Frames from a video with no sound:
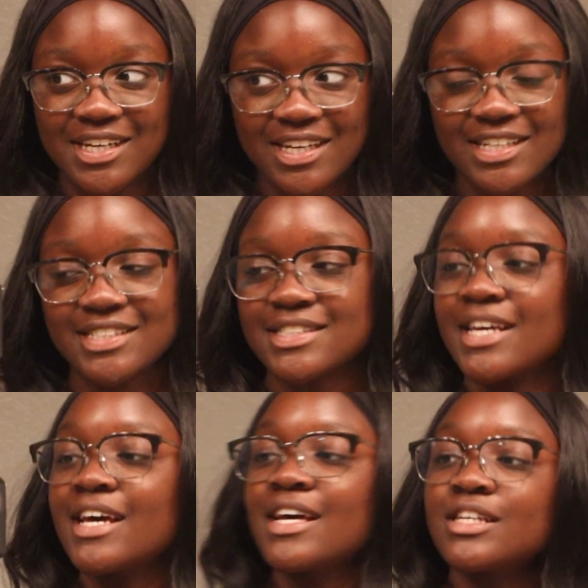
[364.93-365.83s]
I guess.
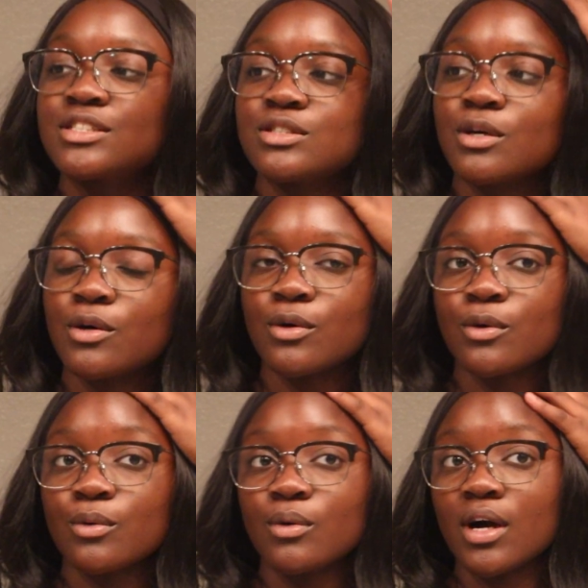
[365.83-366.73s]

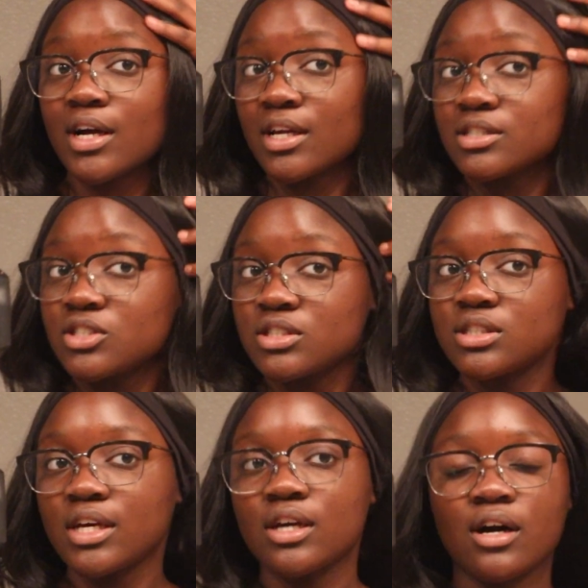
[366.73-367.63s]
So, I kind of
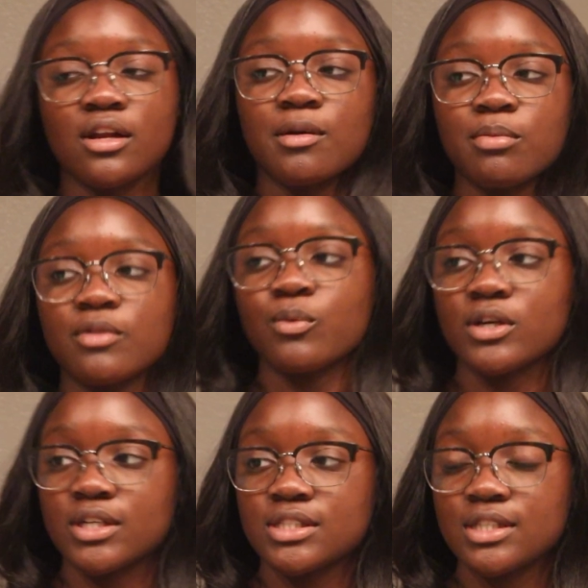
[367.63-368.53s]
just like caught up with
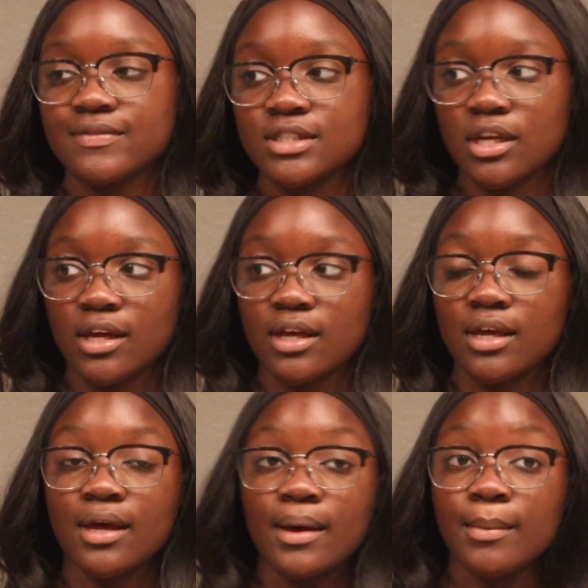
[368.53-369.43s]
work and stuff
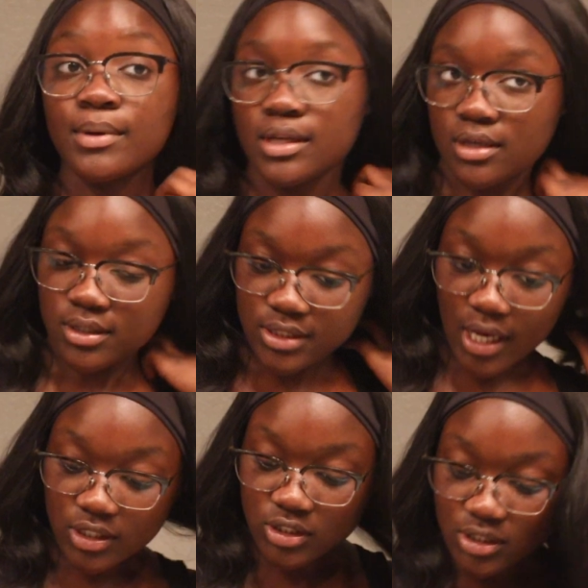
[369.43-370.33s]
today, but now it's
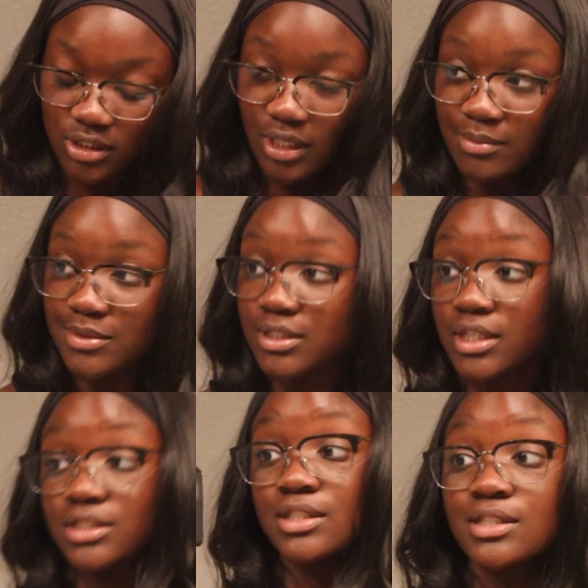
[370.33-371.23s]
actually time to
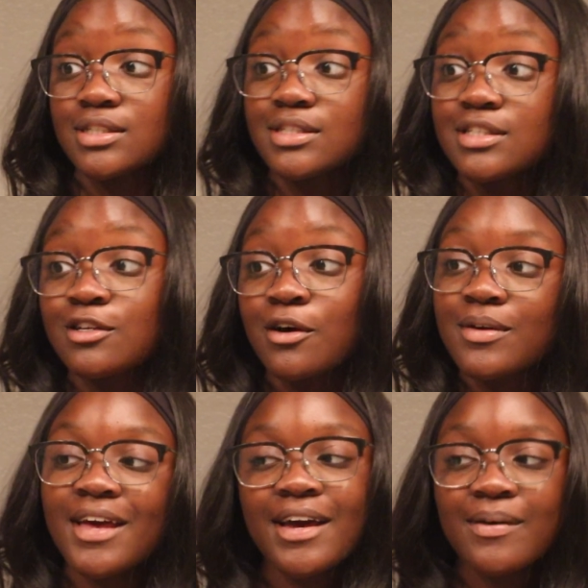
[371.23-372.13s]
like, you know,
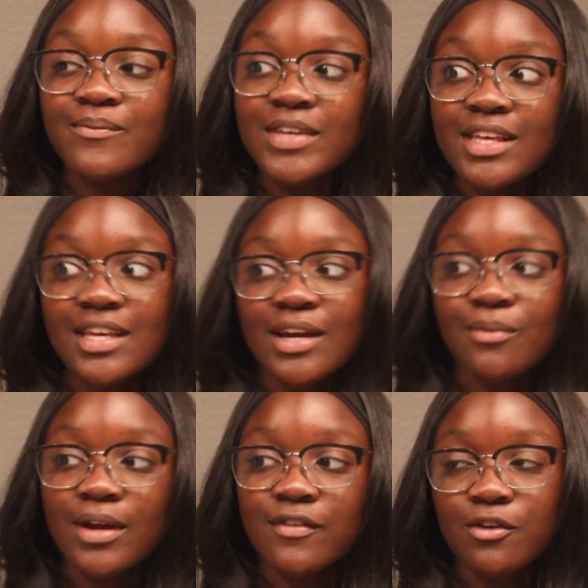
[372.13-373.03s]
get comfy,
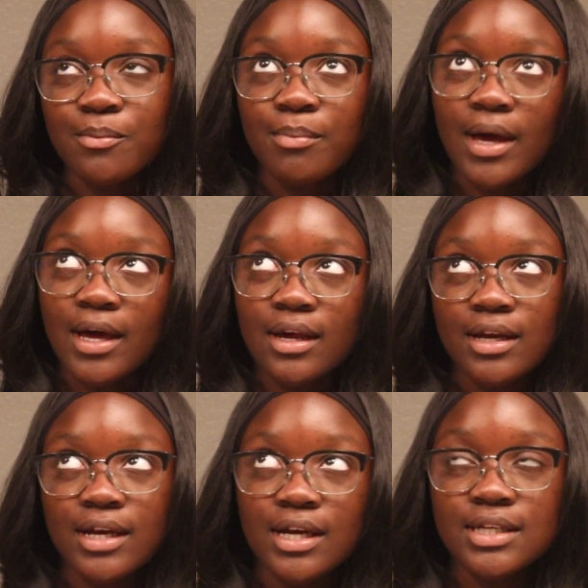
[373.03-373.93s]
get ready for bed,
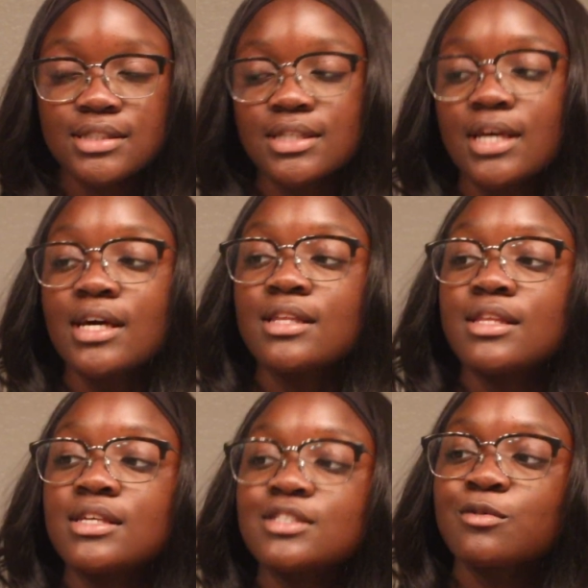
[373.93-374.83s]
I guess.
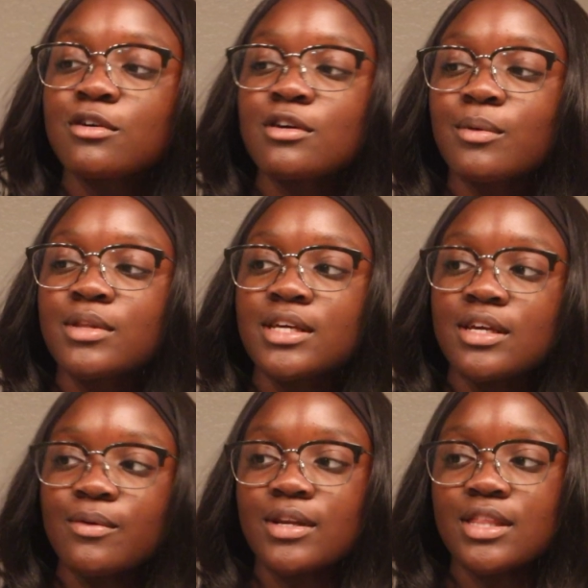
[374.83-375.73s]
This is where I would like
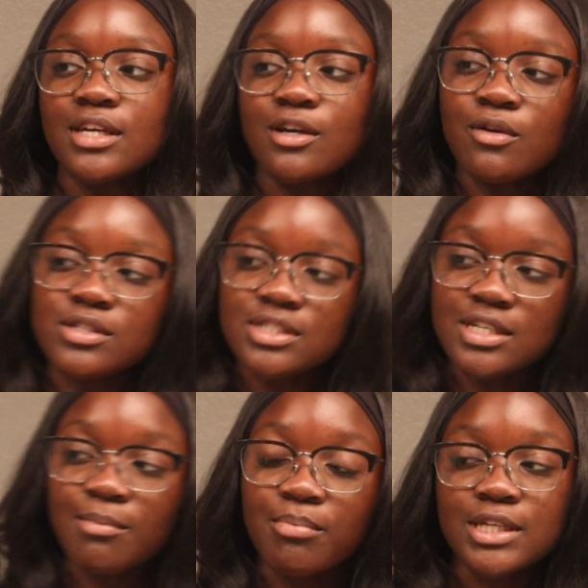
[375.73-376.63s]
get ready then go to
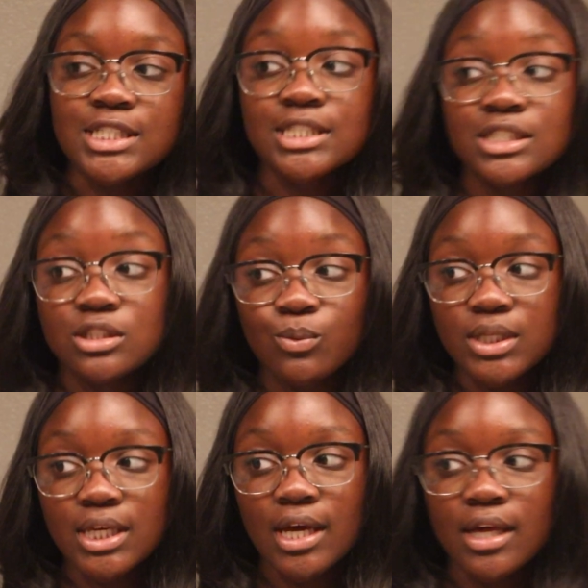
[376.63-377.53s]
sleep, but since it's the
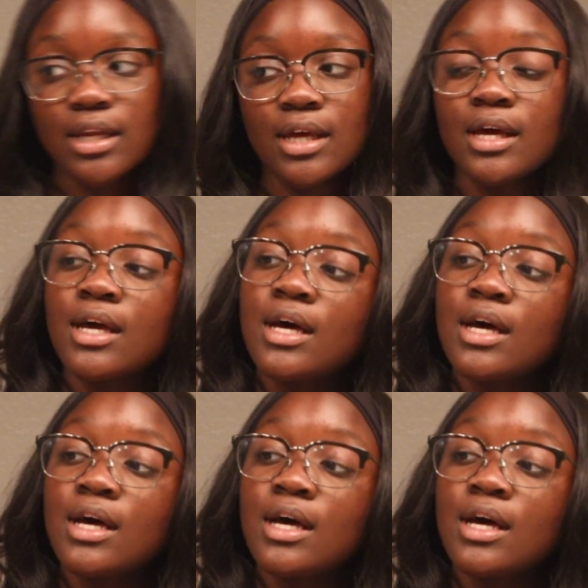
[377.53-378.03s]
weekend,